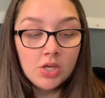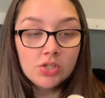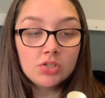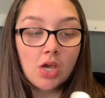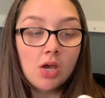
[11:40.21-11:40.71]

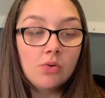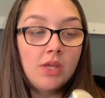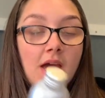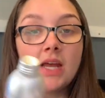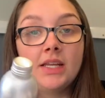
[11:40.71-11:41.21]
So
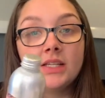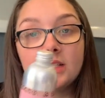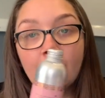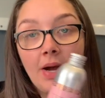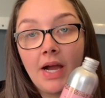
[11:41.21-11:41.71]
yeah, I needed
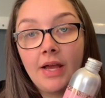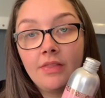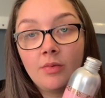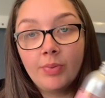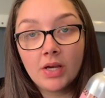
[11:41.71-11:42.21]
to buy
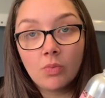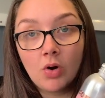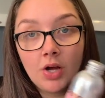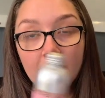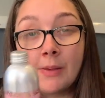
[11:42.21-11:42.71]
the bigger
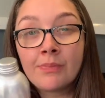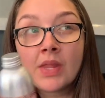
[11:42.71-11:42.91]
one.